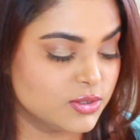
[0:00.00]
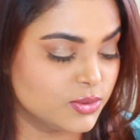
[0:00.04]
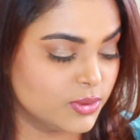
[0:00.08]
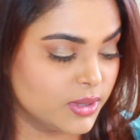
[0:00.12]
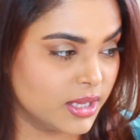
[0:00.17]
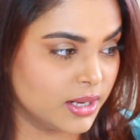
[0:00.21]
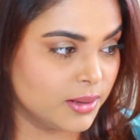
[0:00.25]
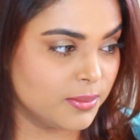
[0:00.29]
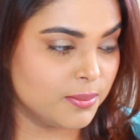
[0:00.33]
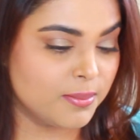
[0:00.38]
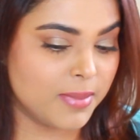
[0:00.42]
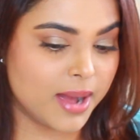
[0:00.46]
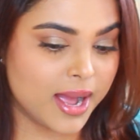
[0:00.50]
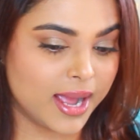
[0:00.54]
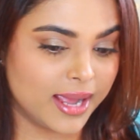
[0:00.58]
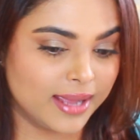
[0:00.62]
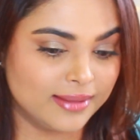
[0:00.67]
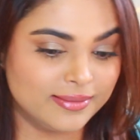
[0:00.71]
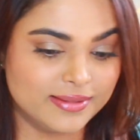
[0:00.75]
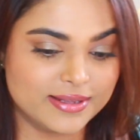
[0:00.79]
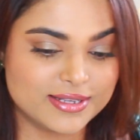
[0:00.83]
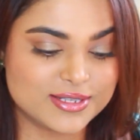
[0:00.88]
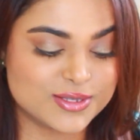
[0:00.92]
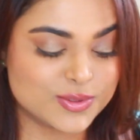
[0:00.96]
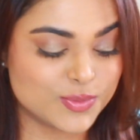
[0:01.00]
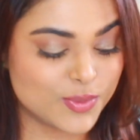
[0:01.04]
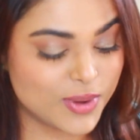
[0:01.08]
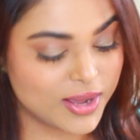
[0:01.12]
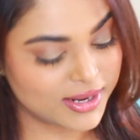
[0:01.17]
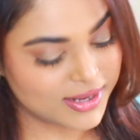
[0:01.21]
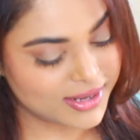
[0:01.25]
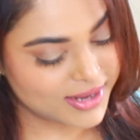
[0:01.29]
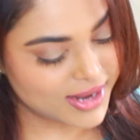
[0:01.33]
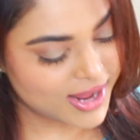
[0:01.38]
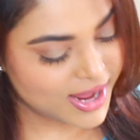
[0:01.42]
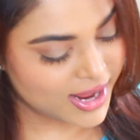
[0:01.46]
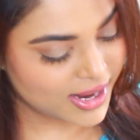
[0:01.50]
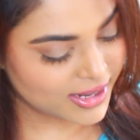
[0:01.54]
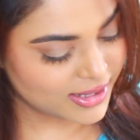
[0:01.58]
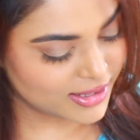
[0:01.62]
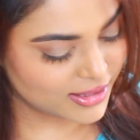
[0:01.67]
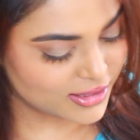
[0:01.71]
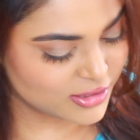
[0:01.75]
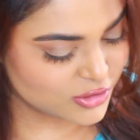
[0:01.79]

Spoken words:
you can buy this one and